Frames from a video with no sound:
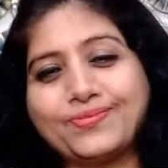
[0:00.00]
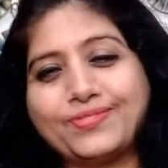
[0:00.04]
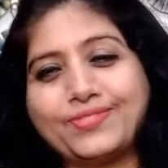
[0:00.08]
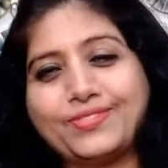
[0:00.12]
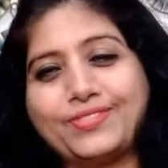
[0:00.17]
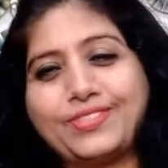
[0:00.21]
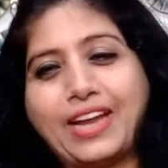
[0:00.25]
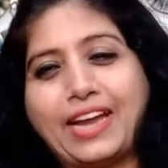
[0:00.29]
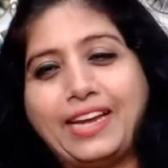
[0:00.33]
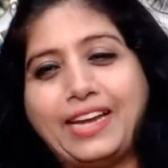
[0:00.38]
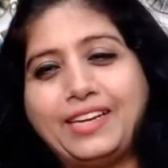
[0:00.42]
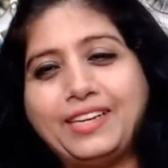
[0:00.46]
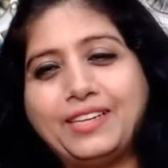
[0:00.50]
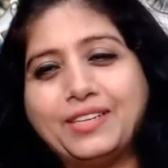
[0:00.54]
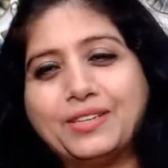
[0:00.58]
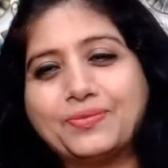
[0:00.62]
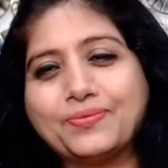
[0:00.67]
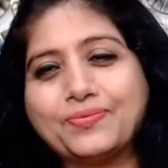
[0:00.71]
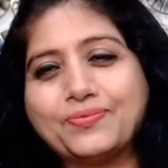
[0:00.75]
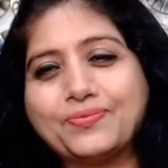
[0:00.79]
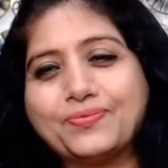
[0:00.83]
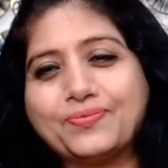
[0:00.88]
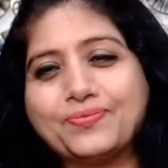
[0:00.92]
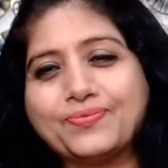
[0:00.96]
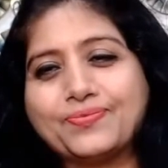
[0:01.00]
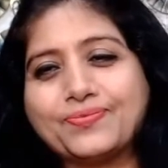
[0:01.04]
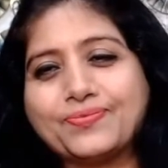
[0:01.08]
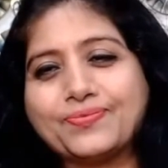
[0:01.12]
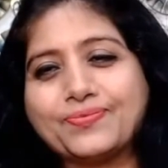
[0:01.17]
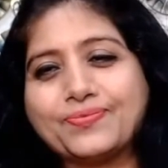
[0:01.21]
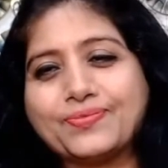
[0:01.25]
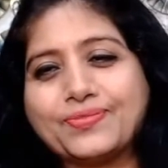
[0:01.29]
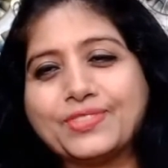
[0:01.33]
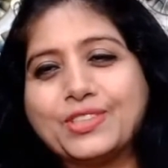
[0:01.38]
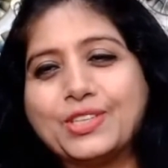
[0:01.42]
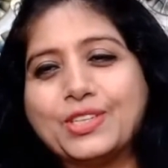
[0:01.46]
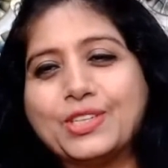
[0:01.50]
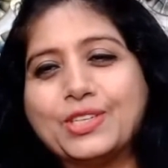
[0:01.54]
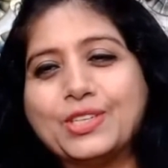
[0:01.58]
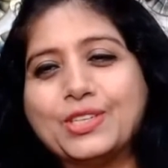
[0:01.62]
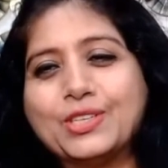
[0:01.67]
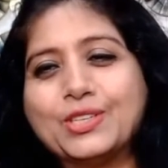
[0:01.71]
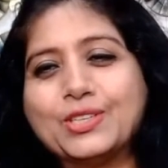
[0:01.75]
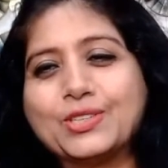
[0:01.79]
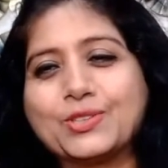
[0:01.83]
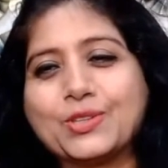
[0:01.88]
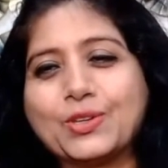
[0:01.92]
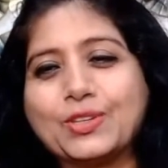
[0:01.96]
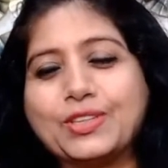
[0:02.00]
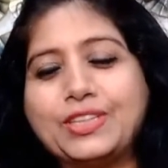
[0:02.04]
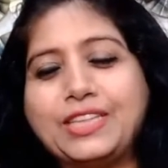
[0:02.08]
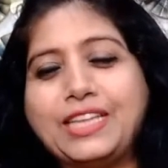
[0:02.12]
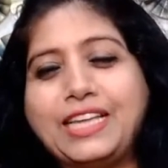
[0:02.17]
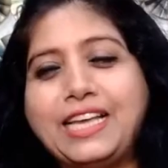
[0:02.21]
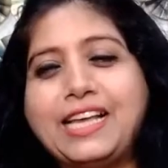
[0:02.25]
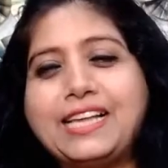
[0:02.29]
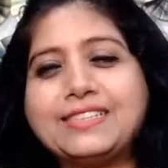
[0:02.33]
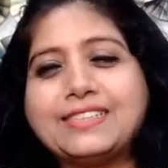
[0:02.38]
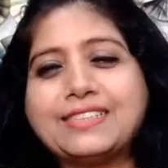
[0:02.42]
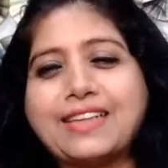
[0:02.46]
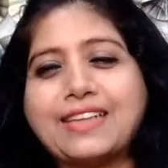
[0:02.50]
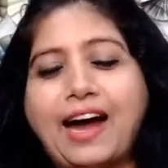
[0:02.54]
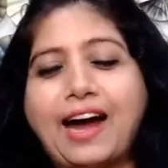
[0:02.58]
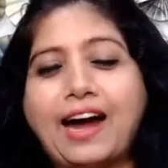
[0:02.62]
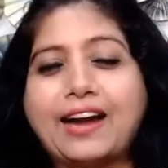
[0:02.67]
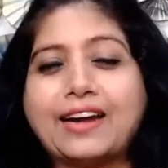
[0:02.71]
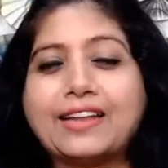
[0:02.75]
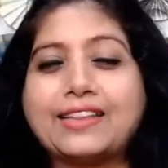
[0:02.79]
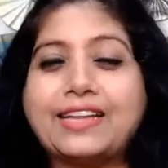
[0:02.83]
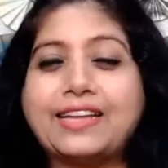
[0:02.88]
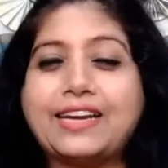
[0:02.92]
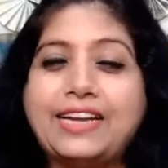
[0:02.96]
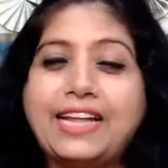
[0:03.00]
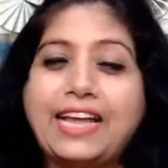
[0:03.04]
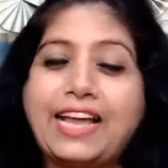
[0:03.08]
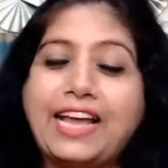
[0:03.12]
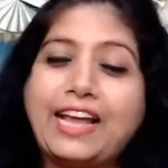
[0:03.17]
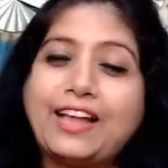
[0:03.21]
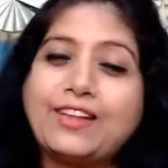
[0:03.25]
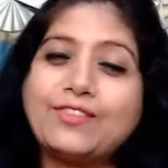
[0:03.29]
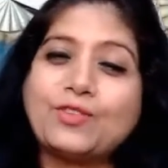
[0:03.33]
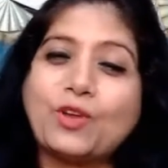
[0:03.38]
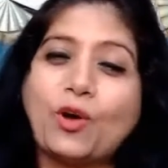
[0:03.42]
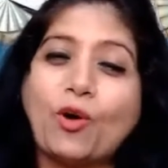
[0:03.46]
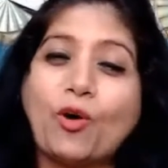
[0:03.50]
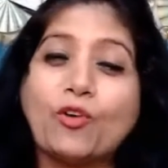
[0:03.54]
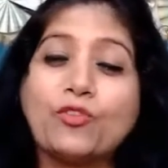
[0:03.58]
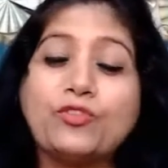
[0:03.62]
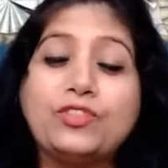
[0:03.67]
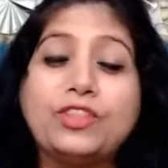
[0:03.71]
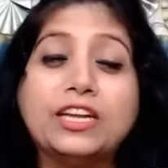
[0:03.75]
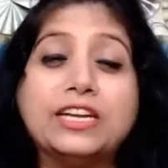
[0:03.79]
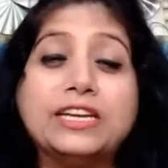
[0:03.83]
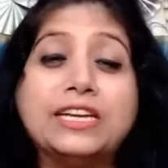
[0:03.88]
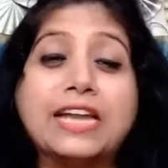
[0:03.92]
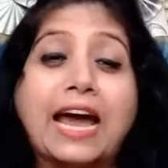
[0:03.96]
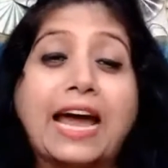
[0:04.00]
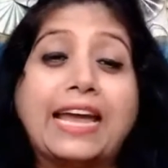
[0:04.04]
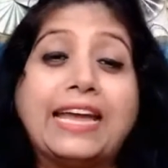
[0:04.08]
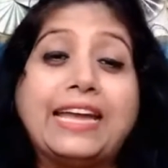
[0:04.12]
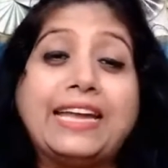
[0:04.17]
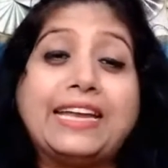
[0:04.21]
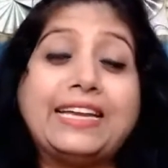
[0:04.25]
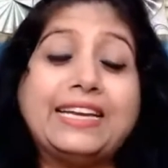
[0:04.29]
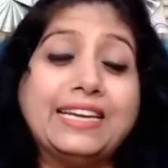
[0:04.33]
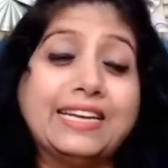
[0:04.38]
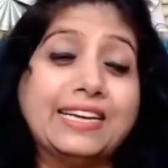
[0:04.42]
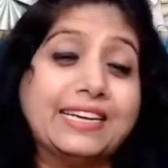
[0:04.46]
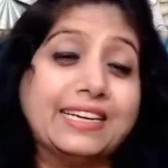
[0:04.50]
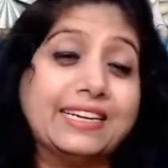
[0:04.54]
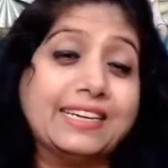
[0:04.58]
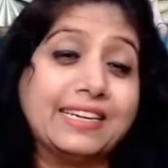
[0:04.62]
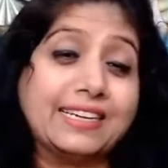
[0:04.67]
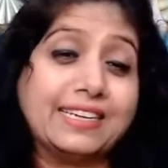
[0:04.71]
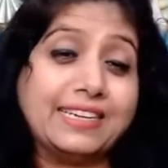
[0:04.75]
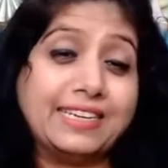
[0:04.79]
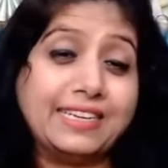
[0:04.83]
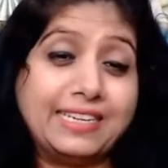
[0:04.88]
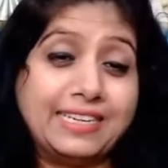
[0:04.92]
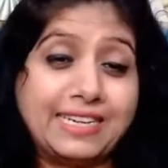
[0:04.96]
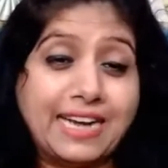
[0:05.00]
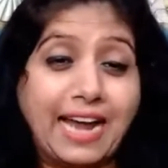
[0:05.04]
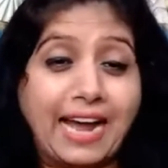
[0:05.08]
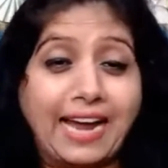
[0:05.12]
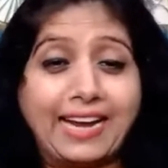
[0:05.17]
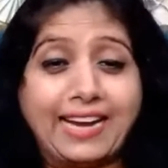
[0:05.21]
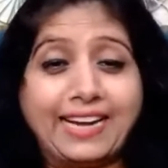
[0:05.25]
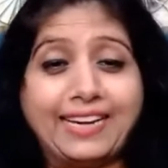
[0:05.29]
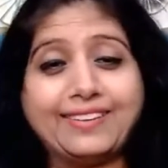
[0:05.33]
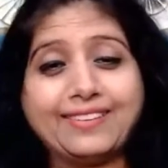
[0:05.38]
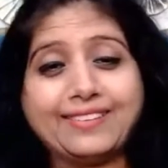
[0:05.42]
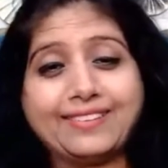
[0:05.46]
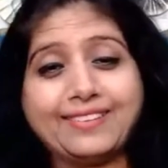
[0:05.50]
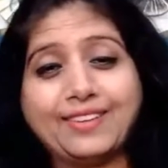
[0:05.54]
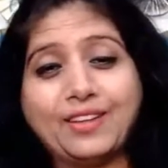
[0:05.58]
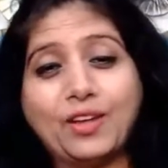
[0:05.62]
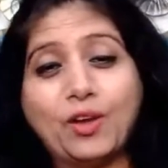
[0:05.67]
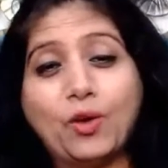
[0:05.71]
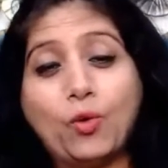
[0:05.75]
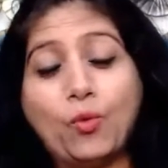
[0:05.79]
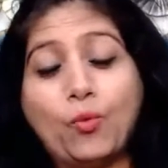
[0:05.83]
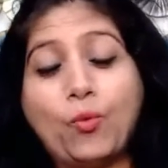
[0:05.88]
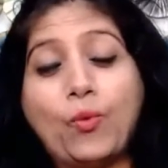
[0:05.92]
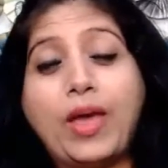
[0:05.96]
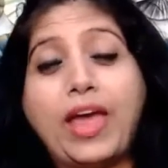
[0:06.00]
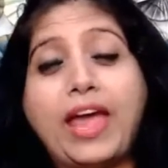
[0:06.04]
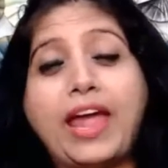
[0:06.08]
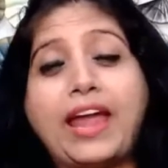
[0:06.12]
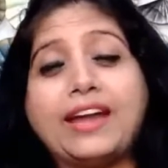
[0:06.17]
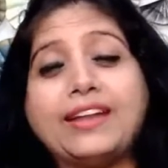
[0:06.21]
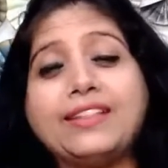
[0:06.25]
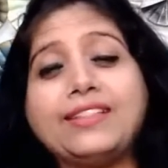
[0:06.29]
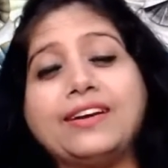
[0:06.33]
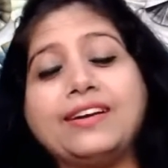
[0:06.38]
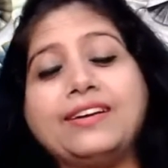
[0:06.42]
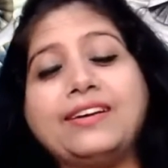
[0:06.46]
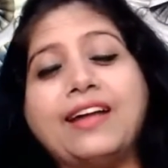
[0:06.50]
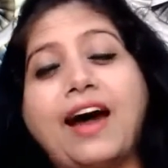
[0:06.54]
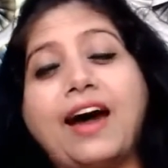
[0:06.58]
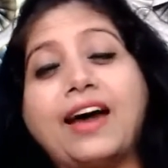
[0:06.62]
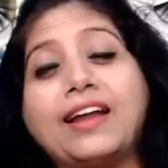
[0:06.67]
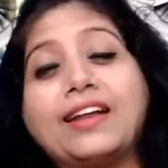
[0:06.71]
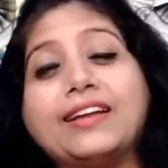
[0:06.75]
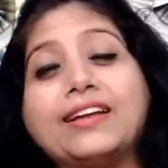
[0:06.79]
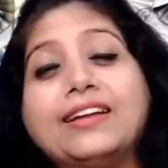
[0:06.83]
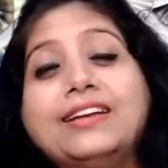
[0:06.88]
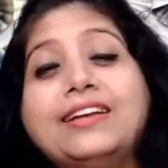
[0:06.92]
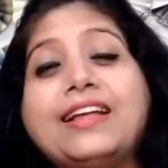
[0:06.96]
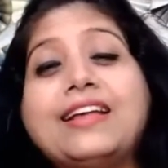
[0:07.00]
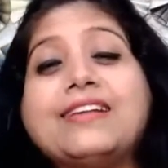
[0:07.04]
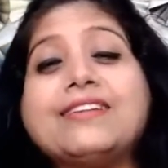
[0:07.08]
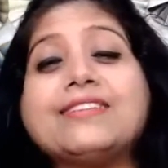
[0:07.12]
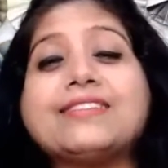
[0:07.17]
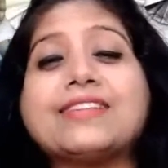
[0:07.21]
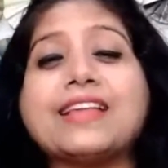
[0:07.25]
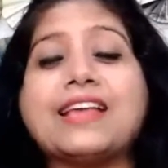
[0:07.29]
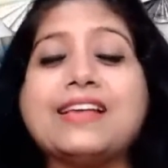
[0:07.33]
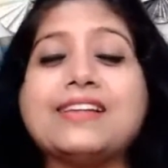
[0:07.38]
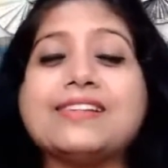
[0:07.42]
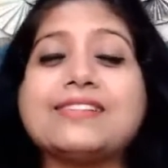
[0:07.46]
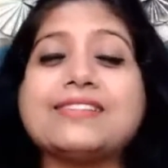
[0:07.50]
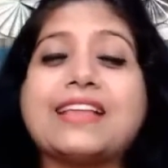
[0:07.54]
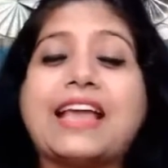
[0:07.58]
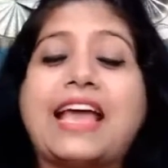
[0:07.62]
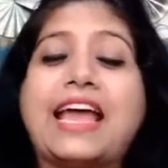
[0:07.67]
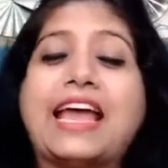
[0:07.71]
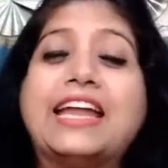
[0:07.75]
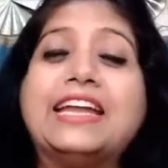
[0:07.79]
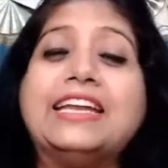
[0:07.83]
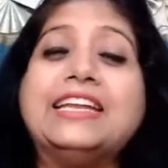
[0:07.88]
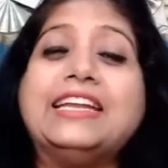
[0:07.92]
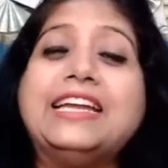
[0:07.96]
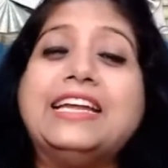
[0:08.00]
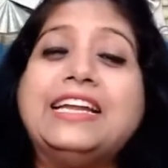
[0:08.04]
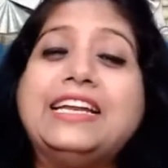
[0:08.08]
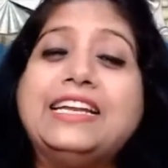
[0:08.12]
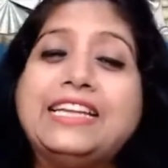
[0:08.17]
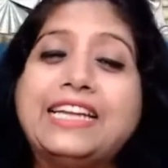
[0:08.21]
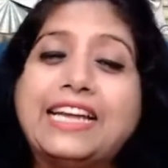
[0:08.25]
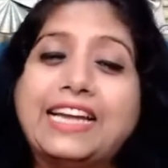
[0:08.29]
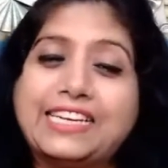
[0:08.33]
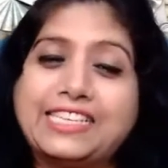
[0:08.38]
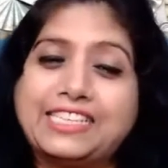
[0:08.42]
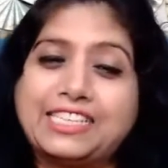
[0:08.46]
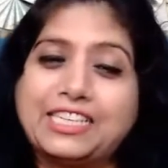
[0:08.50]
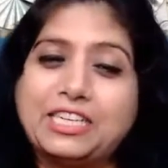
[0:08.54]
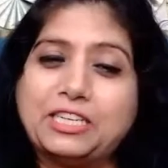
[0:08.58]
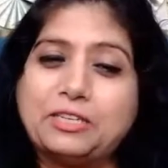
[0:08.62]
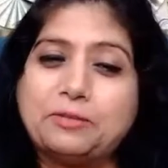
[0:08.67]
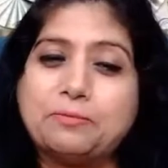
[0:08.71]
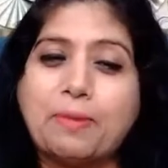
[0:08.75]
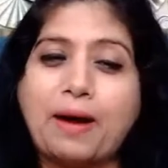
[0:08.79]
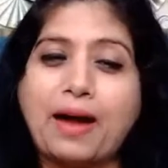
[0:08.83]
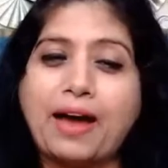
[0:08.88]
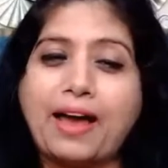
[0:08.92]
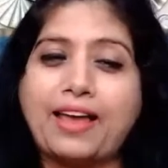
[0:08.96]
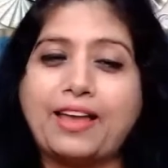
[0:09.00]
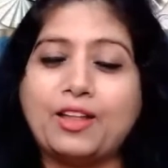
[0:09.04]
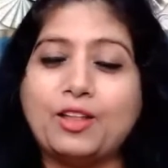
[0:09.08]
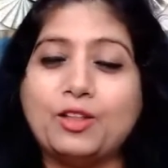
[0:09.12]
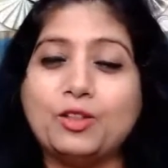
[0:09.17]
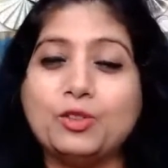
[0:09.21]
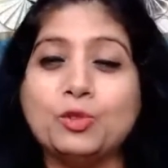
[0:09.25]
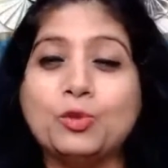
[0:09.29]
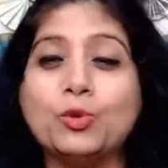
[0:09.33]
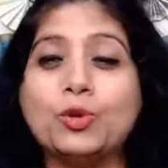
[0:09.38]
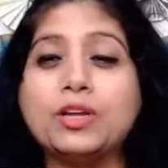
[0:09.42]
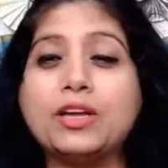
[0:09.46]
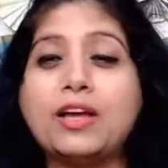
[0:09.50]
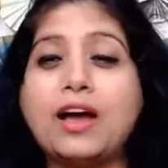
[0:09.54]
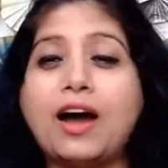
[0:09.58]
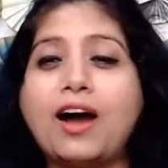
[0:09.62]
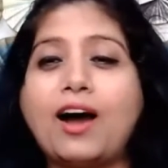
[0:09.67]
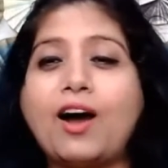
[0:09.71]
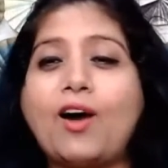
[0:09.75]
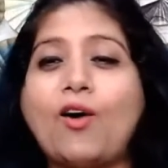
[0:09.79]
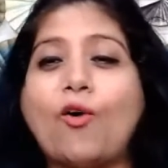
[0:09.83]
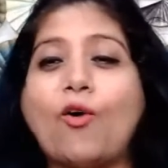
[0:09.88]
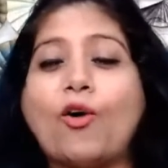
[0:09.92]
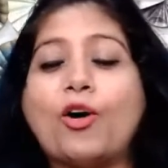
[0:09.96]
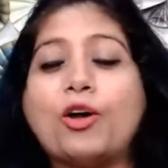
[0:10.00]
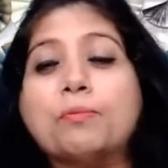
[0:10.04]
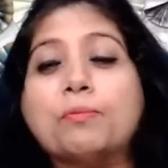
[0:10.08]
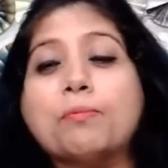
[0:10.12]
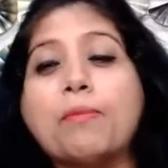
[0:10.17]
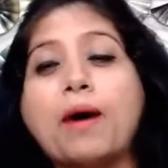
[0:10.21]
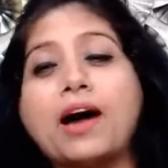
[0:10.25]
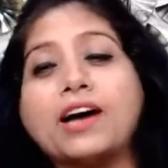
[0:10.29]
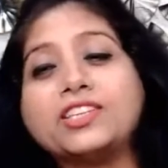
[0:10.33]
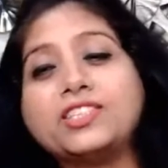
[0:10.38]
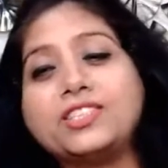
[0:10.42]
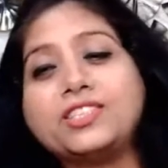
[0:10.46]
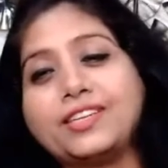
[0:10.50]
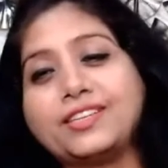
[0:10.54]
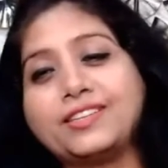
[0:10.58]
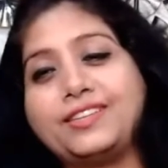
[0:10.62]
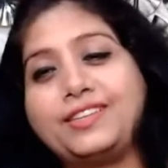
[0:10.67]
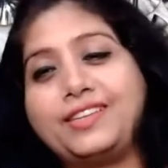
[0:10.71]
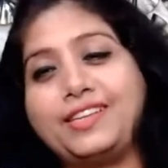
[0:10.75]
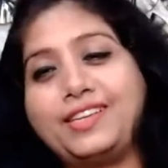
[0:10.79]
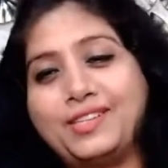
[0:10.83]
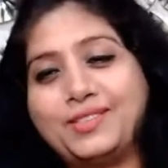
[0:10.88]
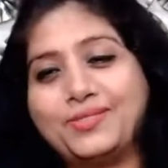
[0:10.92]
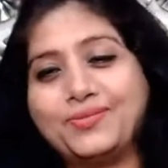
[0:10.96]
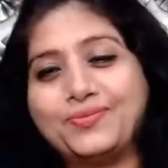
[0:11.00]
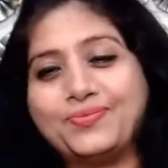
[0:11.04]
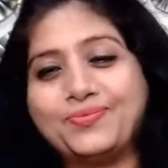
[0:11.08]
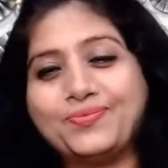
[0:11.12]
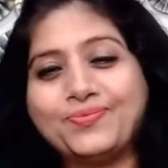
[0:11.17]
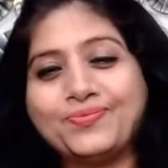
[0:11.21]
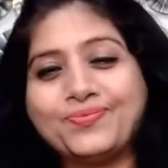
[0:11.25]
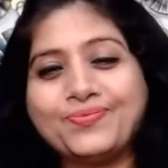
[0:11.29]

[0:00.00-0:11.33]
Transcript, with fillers: Right? So these are the days of the nine nights where the darkness is annihilated by Durga or Ma Shakti.